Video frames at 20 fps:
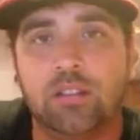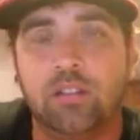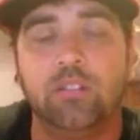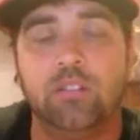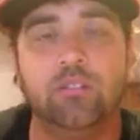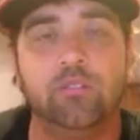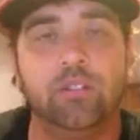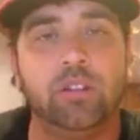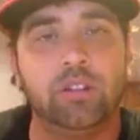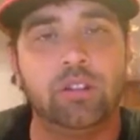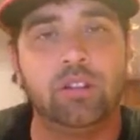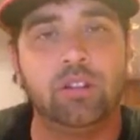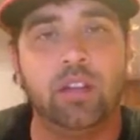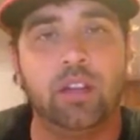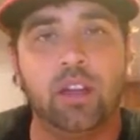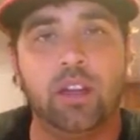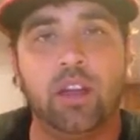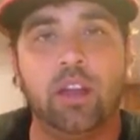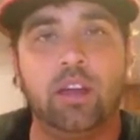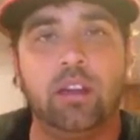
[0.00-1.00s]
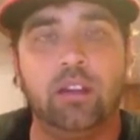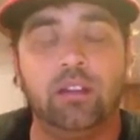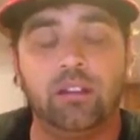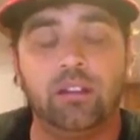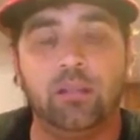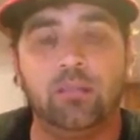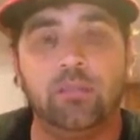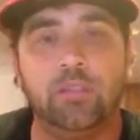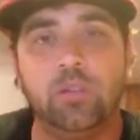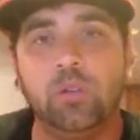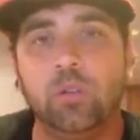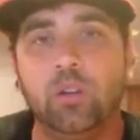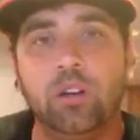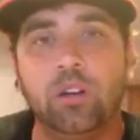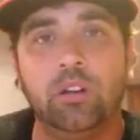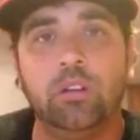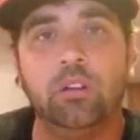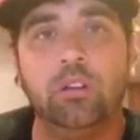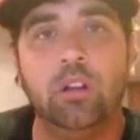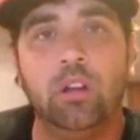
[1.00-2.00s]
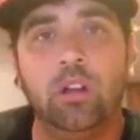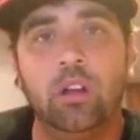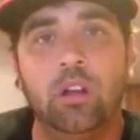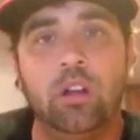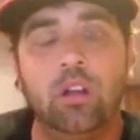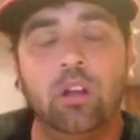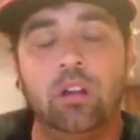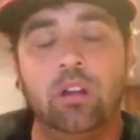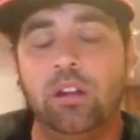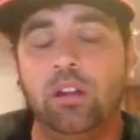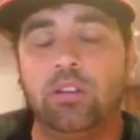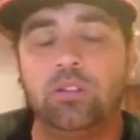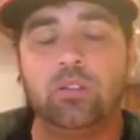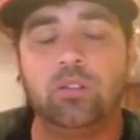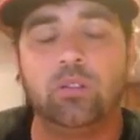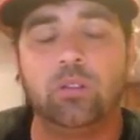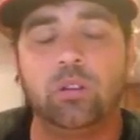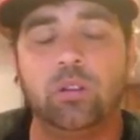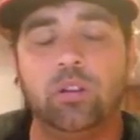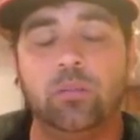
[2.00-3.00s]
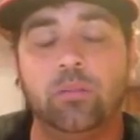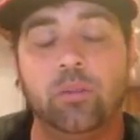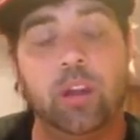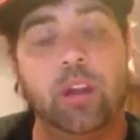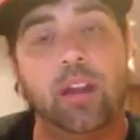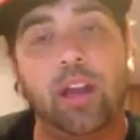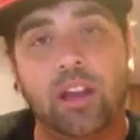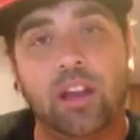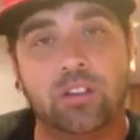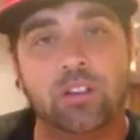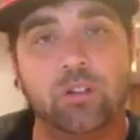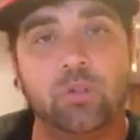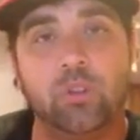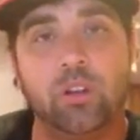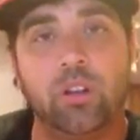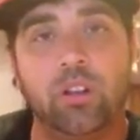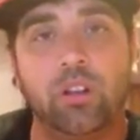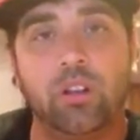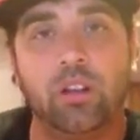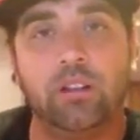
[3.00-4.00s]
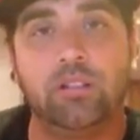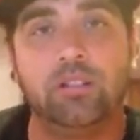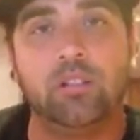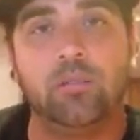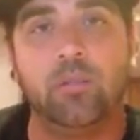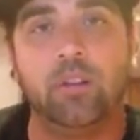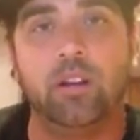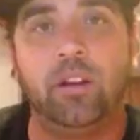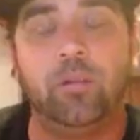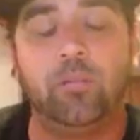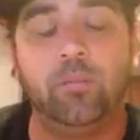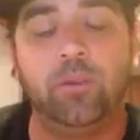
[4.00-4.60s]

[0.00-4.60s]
Even recently, I got um, Shogun, not Shogun, but I got Shogun at a seminar.